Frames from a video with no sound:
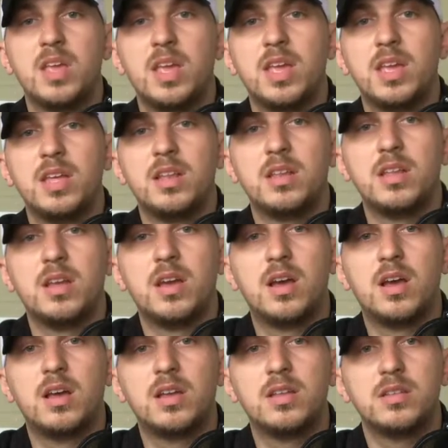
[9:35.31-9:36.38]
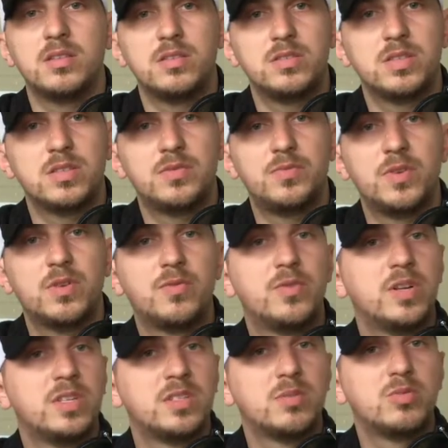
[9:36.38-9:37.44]
And just feel
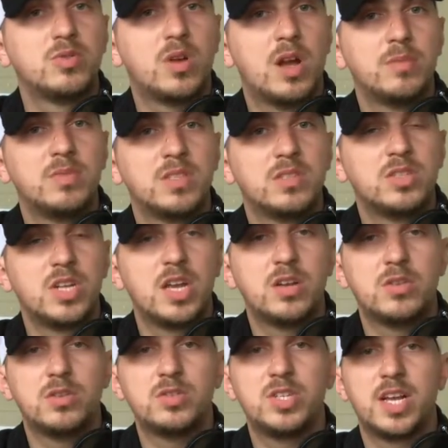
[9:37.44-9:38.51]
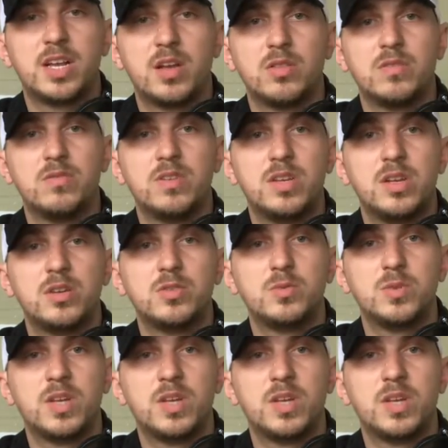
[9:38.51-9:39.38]
free to subscribe to the channel, check out the videos.